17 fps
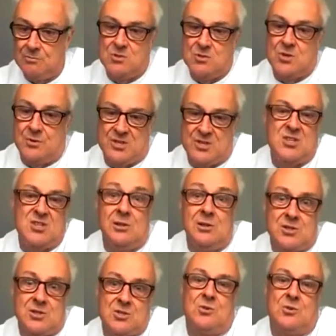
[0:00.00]
single
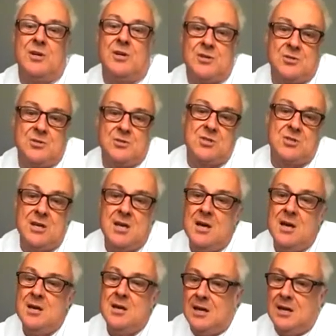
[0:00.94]
story, I should say,
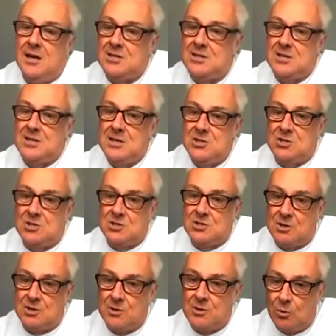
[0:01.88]
extensions,
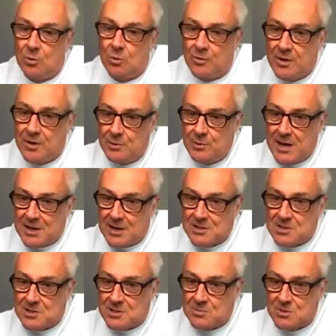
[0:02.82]
so that the only
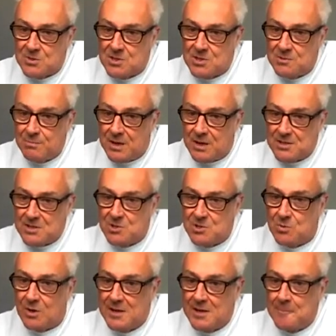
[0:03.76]
access was this
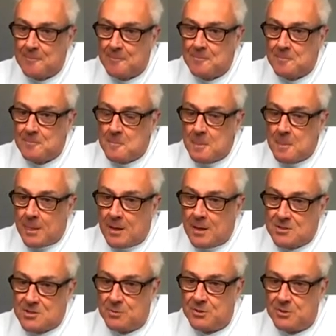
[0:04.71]
passageway
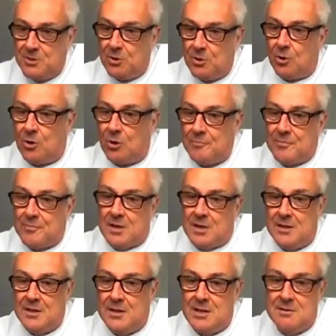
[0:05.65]
to a door,
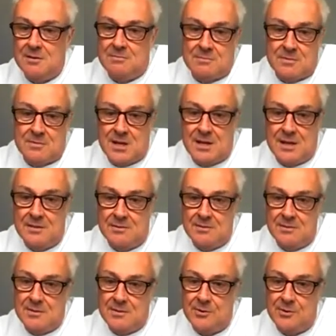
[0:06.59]
and then
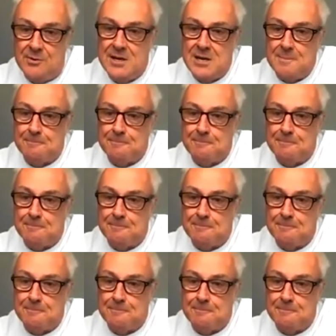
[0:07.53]
you're in it.